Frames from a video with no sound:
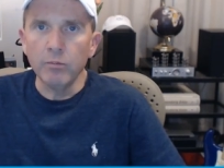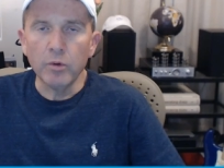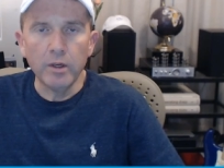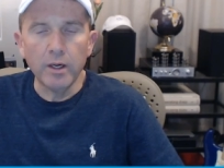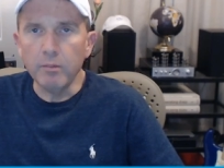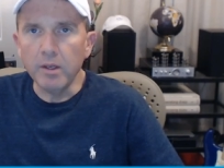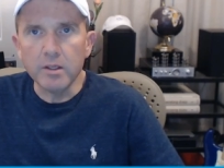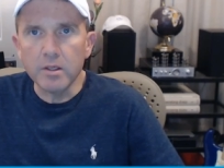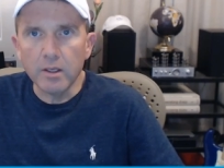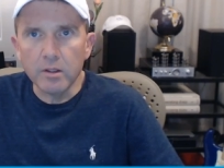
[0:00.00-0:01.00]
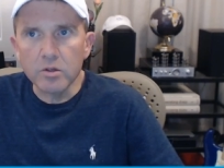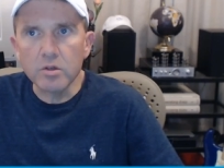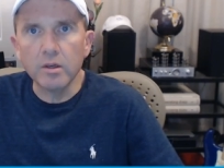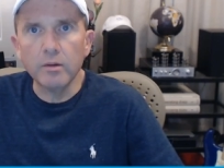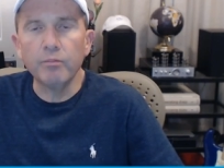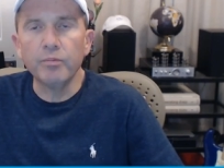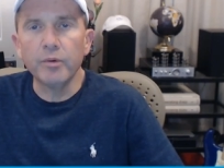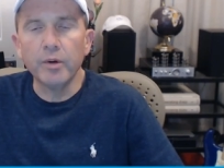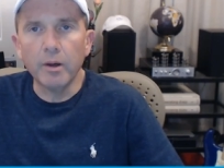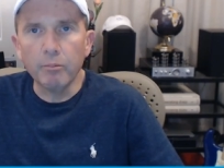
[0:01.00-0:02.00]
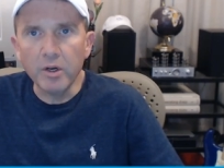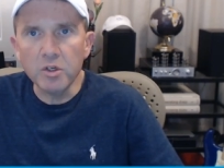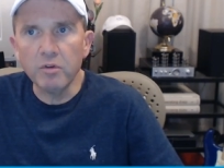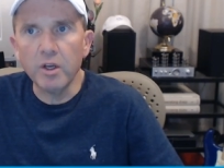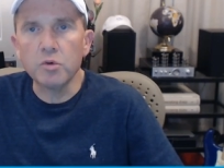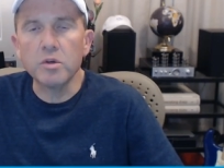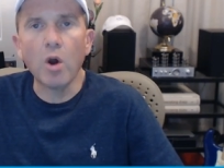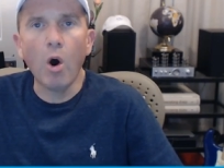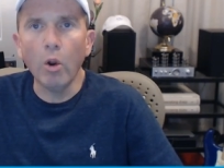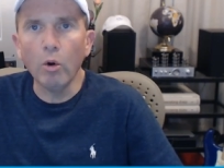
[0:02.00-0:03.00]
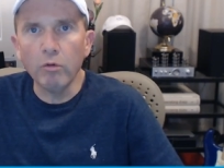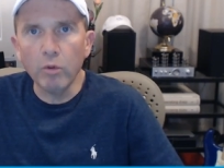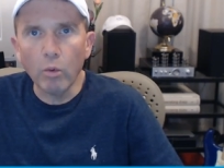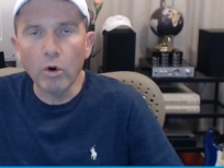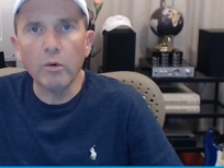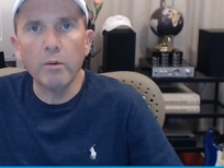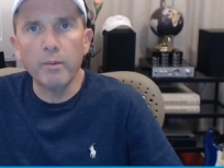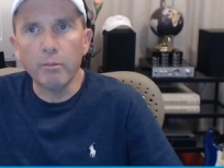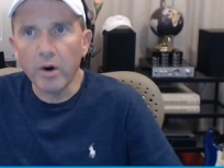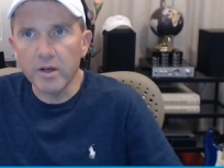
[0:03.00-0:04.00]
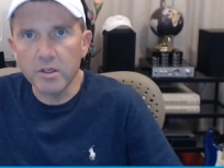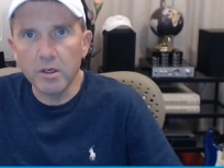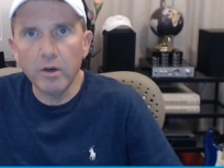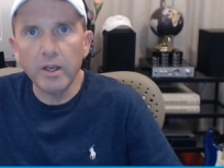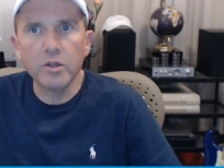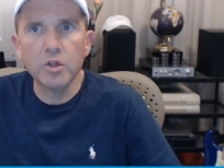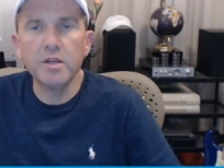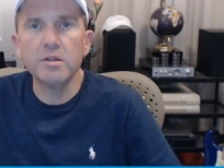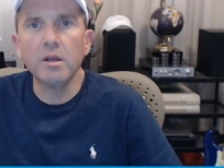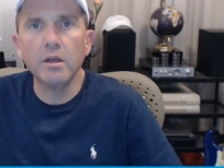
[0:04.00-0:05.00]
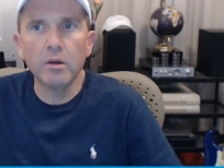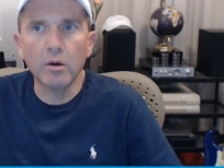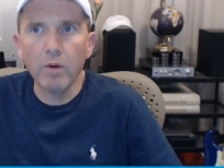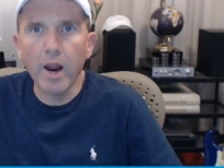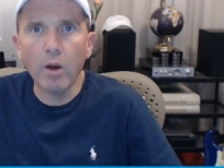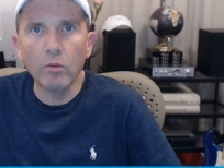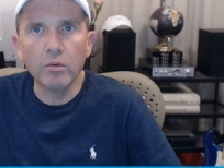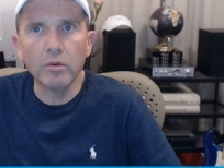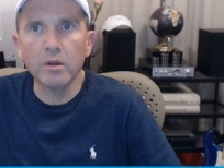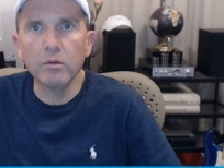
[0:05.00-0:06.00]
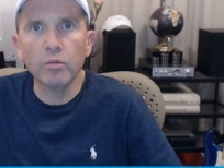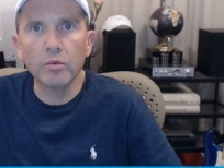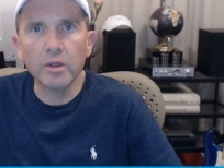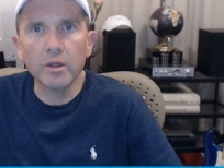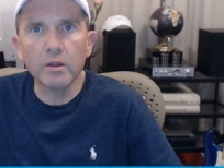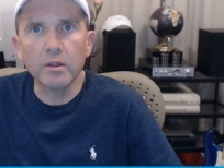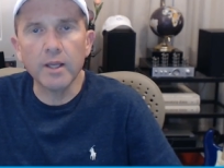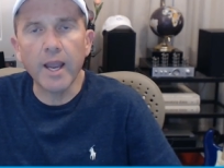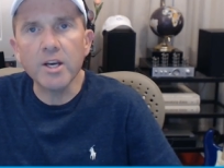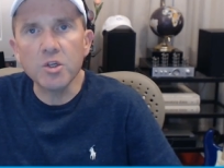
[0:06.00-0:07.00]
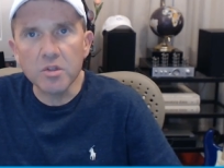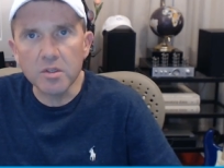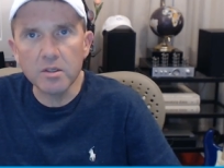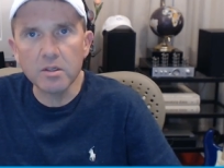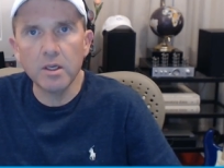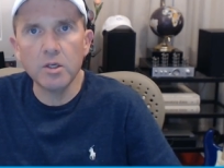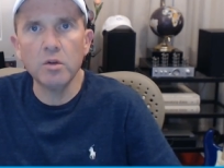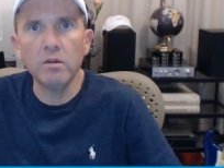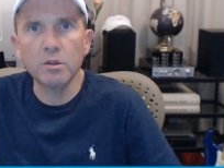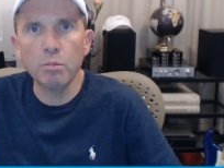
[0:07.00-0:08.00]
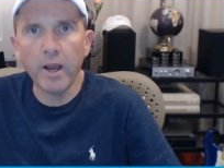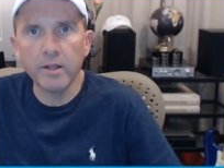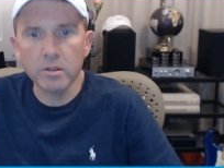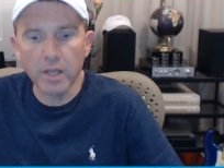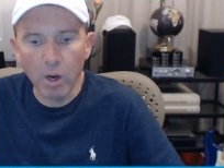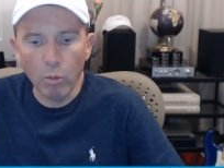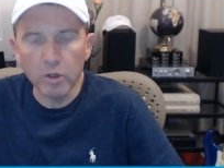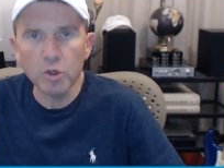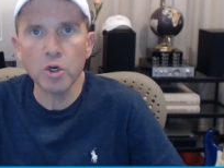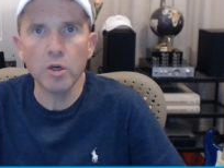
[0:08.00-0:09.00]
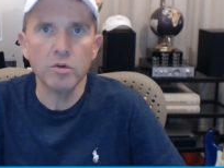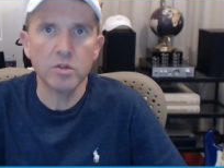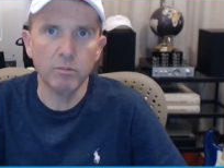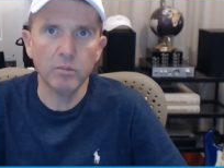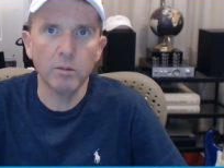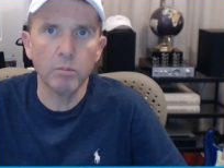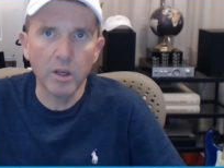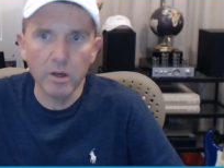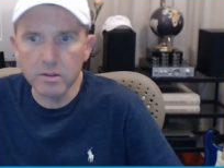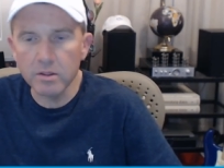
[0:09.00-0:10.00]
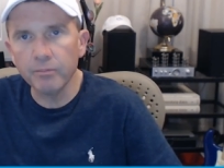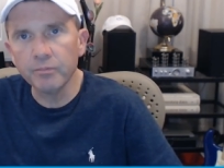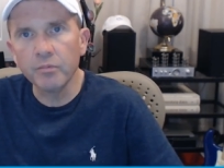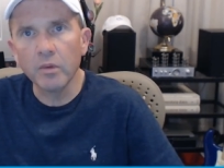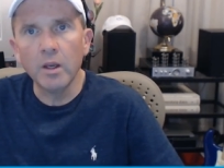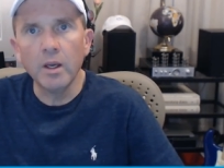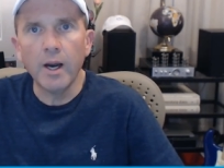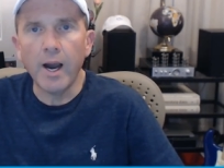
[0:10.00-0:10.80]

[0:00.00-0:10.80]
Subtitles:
I mean, there's a bunch of countries all over the world we've been prosecuting and chasing around the agencies to issue these patents. And I want to show you something, because I'm